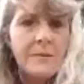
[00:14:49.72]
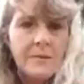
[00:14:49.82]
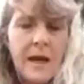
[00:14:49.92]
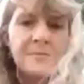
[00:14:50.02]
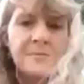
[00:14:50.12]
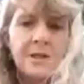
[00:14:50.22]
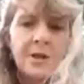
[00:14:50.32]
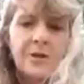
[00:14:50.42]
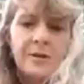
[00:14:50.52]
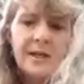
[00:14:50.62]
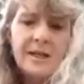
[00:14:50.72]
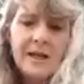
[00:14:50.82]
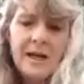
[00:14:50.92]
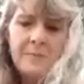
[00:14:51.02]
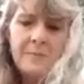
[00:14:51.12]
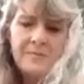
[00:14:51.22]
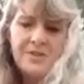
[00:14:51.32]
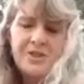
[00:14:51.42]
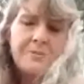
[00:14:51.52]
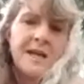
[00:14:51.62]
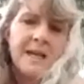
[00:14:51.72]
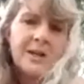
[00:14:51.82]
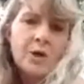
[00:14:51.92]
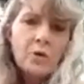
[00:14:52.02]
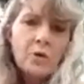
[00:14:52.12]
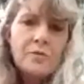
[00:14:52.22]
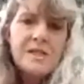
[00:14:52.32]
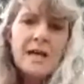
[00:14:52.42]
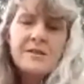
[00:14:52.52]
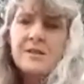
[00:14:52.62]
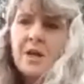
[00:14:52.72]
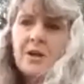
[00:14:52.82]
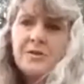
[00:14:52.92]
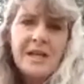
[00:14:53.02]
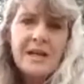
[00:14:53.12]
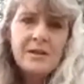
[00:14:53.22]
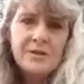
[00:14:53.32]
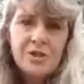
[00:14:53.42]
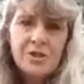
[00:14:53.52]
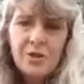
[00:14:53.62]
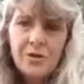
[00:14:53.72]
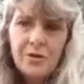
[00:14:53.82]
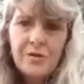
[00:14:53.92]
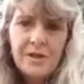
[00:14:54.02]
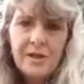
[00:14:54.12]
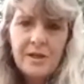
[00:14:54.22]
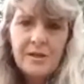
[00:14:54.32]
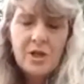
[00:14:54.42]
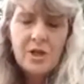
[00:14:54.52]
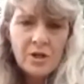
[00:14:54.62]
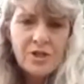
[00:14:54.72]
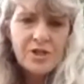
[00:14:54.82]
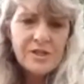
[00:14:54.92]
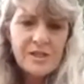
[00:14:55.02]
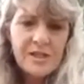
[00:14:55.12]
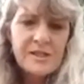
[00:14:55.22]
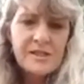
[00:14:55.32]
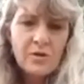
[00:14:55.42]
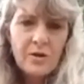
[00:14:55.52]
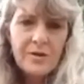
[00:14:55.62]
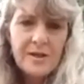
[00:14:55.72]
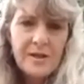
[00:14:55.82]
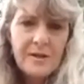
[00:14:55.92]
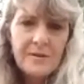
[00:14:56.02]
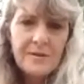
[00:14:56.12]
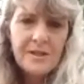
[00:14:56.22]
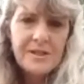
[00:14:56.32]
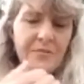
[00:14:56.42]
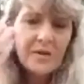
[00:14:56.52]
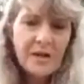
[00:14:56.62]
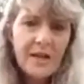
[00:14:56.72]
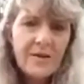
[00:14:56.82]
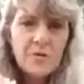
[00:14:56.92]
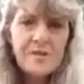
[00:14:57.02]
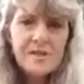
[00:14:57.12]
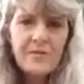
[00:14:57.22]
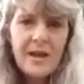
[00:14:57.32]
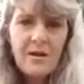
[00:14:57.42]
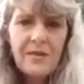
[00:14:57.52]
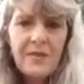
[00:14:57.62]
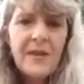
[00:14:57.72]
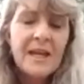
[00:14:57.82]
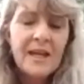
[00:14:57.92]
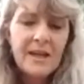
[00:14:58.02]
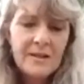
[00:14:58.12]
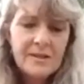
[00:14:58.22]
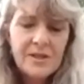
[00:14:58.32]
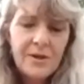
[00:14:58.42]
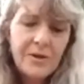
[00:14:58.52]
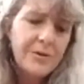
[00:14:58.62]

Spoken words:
absolutely. To me, it all does go down to the consciousness or the different levels of our thinking. So,